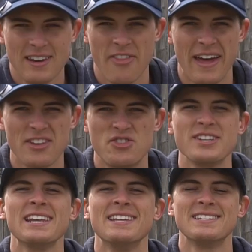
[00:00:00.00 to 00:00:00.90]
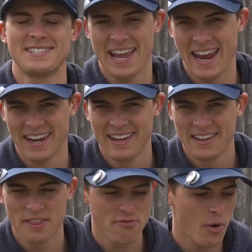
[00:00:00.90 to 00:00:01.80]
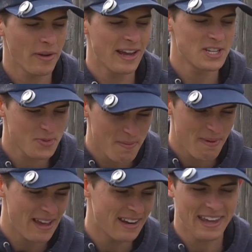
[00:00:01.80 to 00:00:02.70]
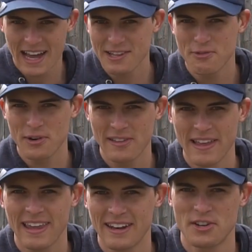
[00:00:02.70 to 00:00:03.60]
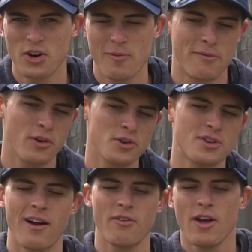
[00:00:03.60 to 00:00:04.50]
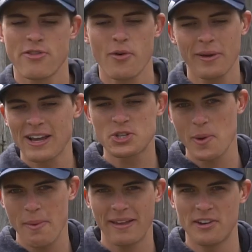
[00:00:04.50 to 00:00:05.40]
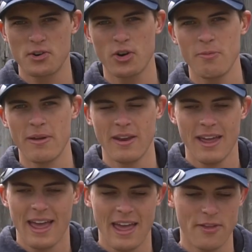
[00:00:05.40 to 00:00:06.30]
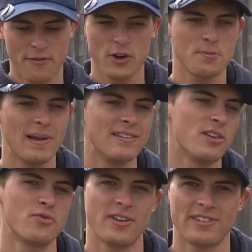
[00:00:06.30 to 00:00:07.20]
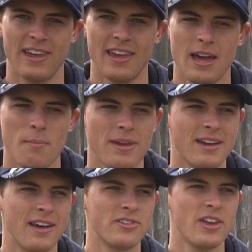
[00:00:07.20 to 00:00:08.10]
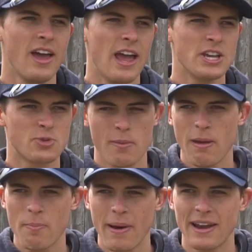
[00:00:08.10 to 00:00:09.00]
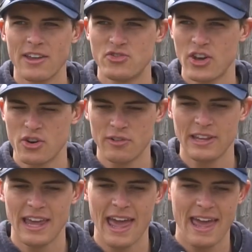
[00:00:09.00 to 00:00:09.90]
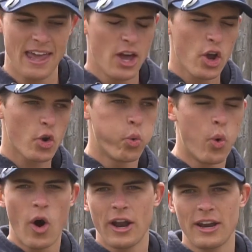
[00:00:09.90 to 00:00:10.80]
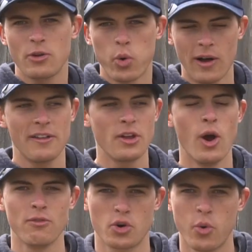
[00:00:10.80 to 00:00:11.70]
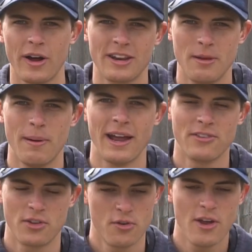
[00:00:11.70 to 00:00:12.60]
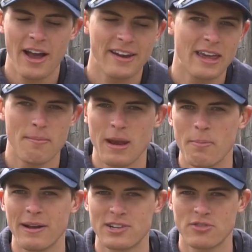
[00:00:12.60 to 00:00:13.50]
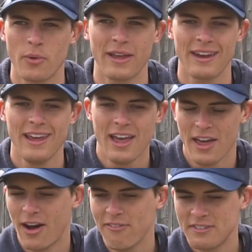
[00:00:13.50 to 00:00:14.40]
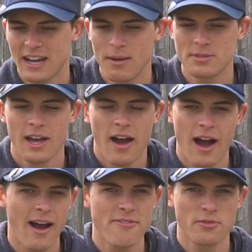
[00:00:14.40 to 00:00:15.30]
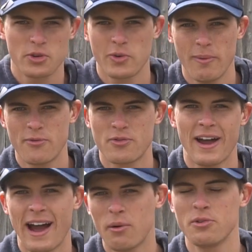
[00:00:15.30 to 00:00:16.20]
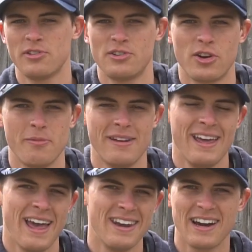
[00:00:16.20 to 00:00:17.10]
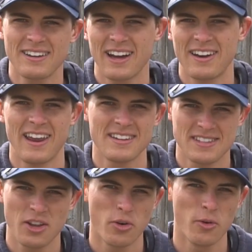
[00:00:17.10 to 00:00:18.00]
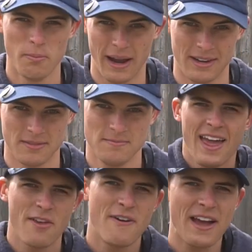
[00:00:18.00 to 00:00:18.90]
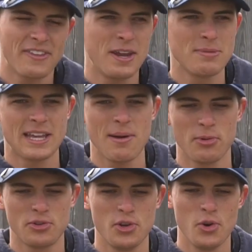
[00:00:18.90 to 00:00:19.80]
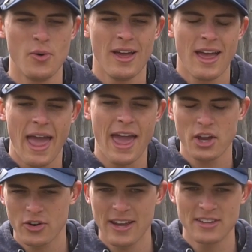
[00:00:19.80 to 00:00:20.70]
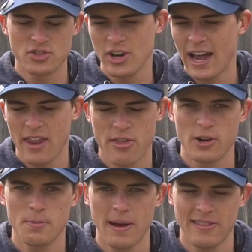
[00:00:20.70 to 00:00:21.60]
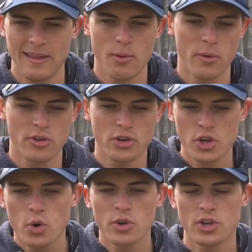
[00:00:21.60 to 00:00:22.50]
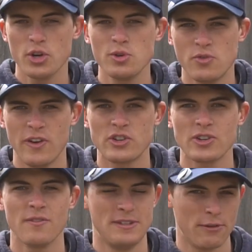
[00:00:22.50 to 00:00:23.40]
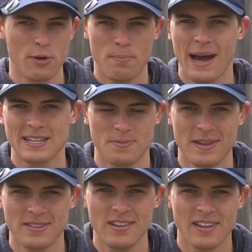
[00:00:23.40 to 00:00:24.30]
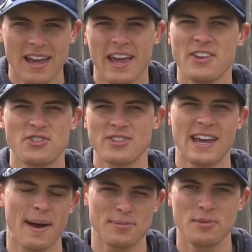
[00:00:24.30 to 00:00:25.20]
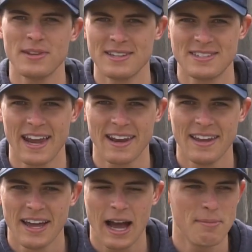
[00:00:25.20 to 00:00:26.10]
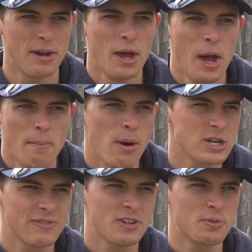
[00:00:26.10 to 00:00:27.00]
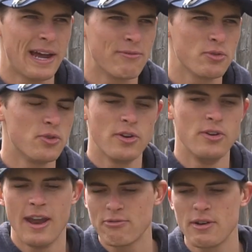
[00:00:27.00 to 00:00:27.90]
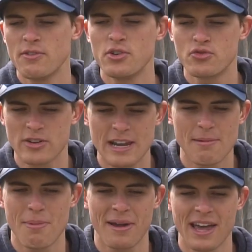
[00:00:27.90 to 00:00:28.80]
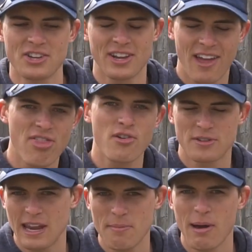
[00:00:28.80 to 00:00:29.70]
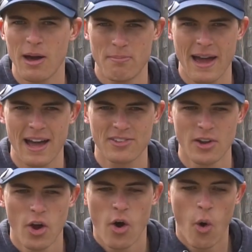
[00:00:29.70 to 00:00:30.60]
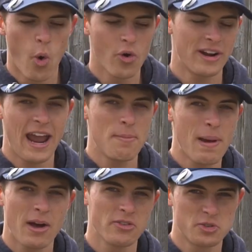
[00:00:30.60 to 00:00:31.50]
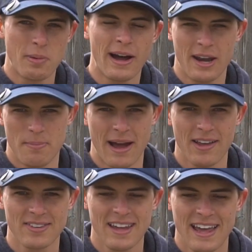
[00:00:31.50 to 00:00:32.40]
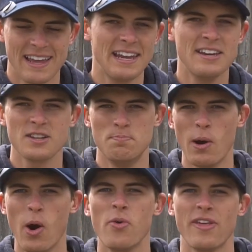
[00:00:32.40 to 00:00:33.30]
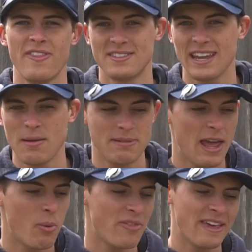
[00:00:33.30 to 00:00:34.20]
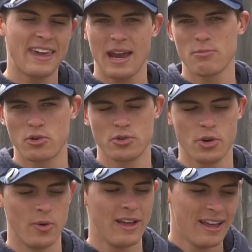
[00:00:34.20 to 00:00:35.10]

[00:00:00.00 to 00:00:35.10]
Now that is just insane. Throwing a swimbait in a California lake in a tournament. First off, throwing a swimbait in a tournament in the first place is risky because a swimbait bite is generally a quality over quantity bite. So you're not gonna get many bites throwing it. And oftentimes, I've thrown a swimbait for hours in a tournament and not gotten a single bite. And the fact that he was able to anchor his giant 30-pound limit with 2 huge fish of different bass species is just absolutely insane. I mean, most of us would never even dream about catching a 13-pound bass or an 8-pound spotted bass, and he does both in the same day with a camera crew.